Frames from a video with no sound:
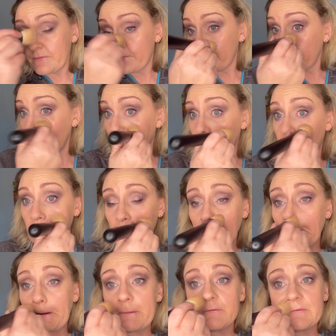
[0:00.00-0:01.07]
for
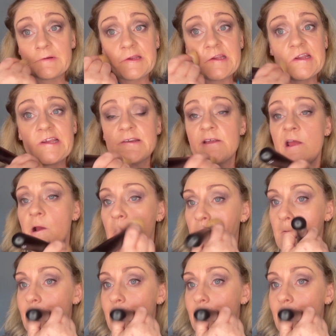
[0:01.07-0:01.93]
over a year now,